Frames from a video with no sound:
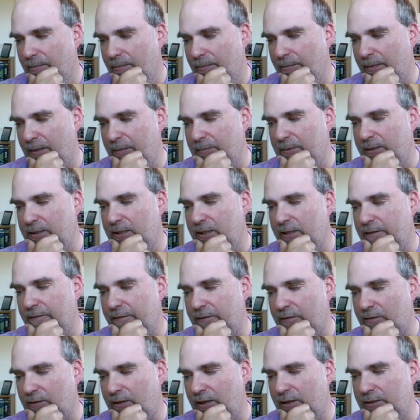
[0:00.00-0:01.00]
Uh, I have to
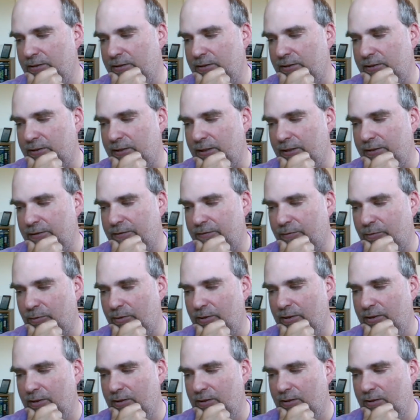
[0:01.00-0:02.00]
figure out who's... Are they going to
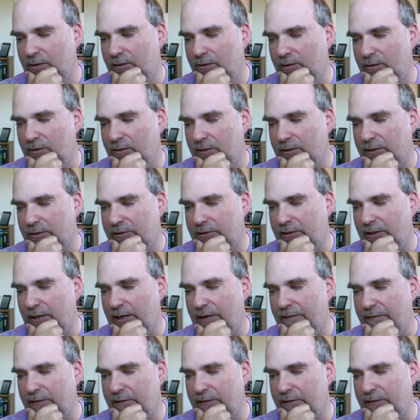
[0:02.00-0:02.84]
have that this year, too?